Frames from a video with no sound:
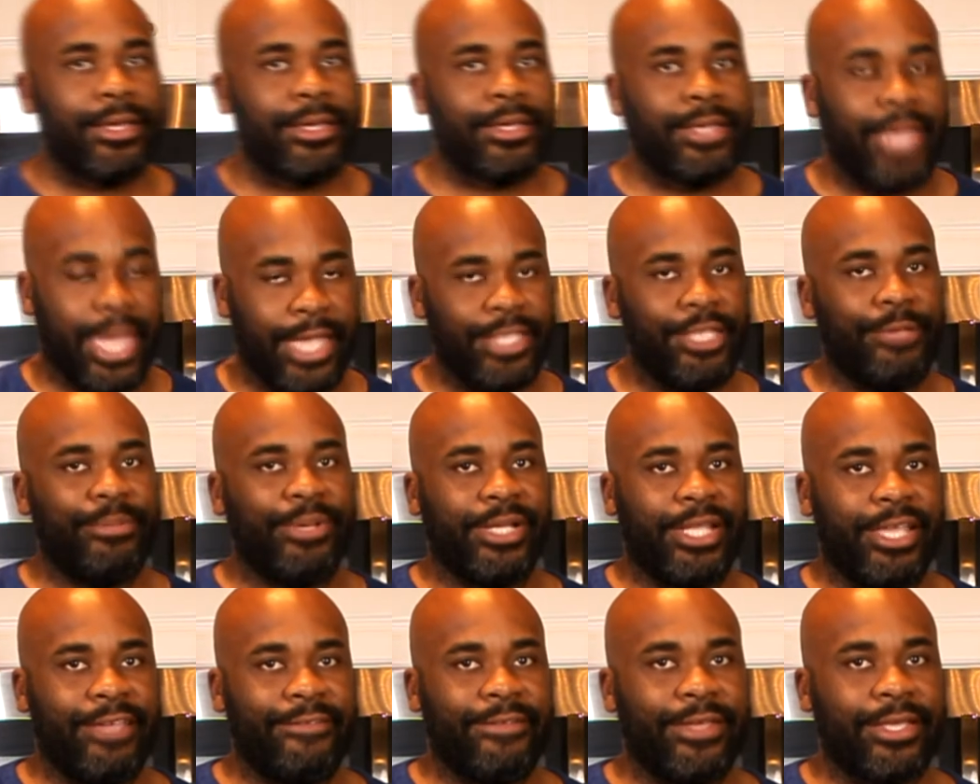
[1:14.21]
Can you
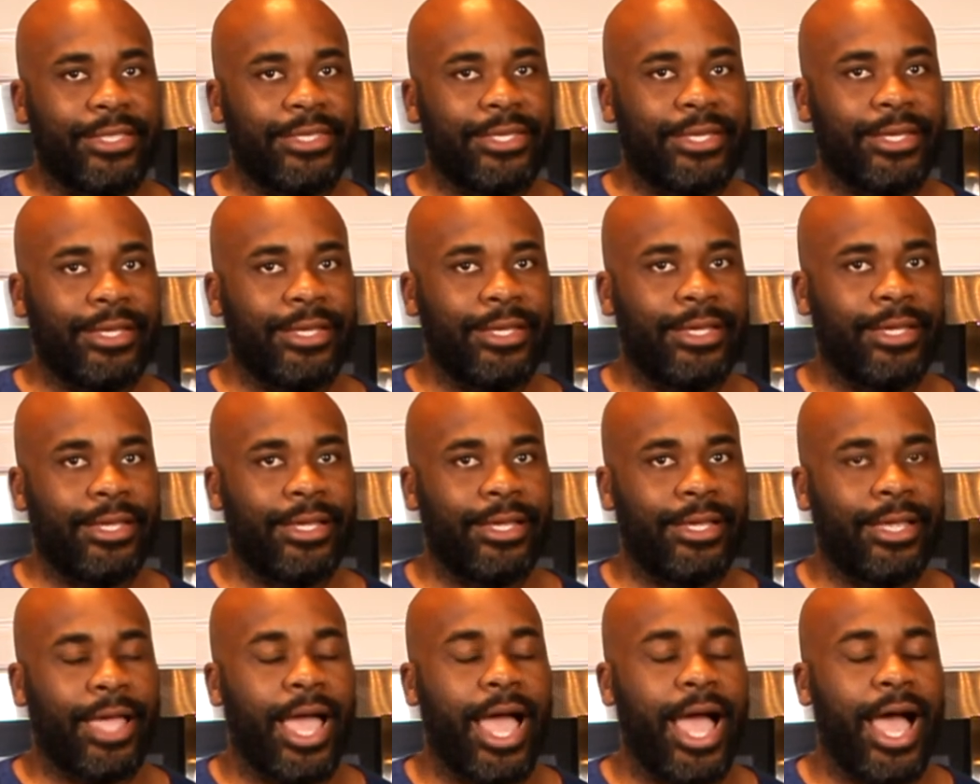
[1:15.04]
believe it?
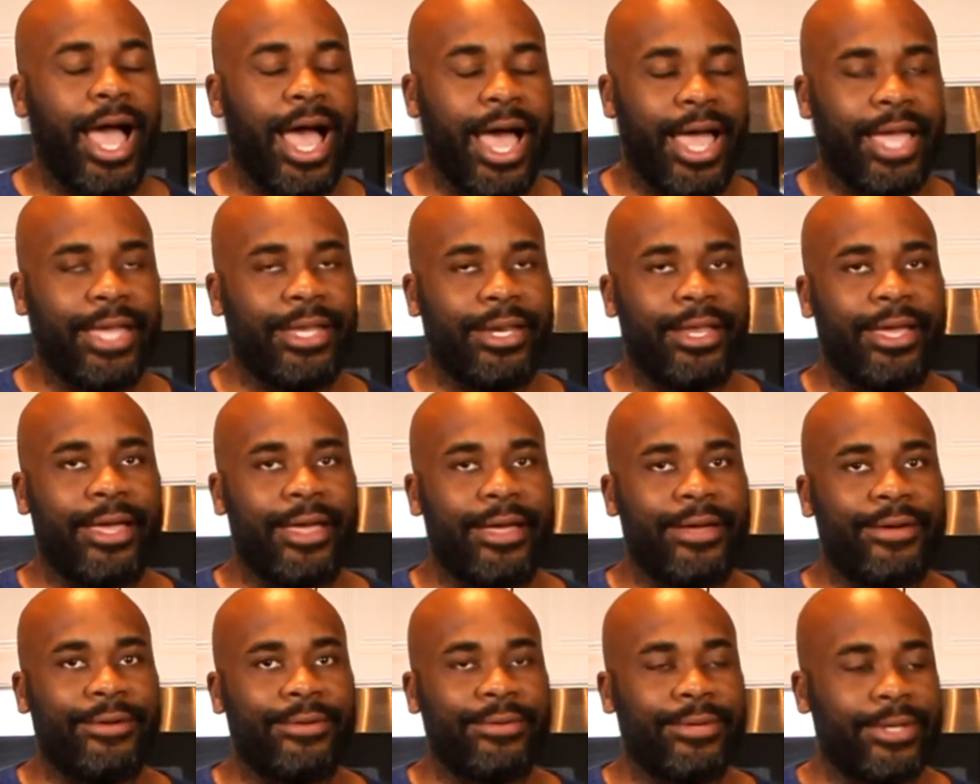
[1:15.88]
I
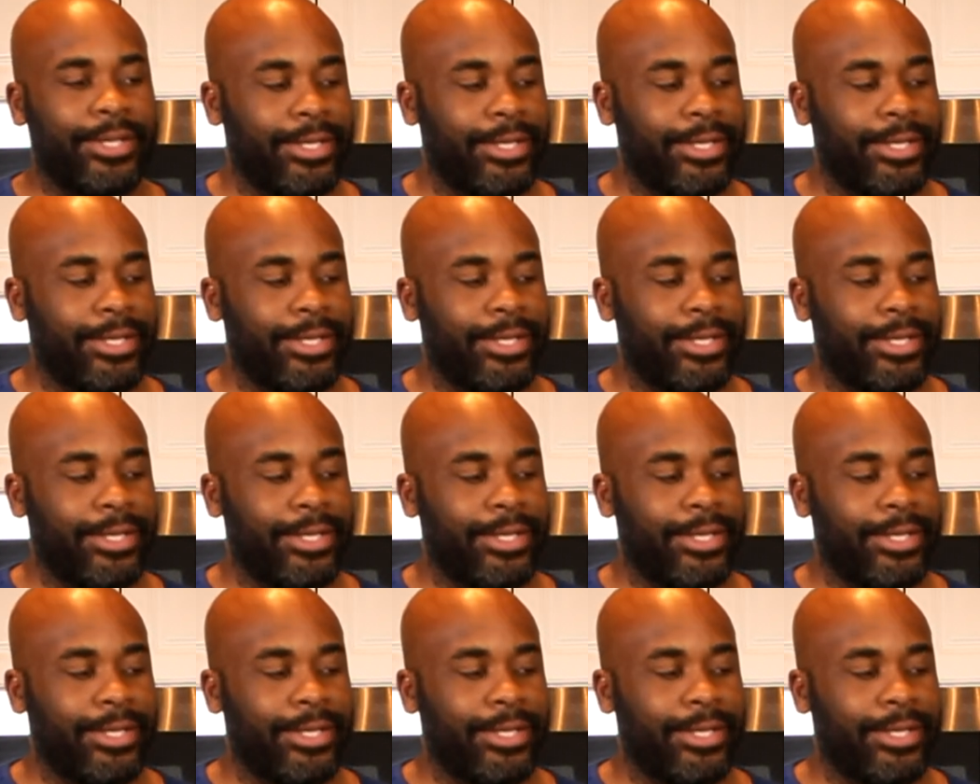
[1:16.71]
know.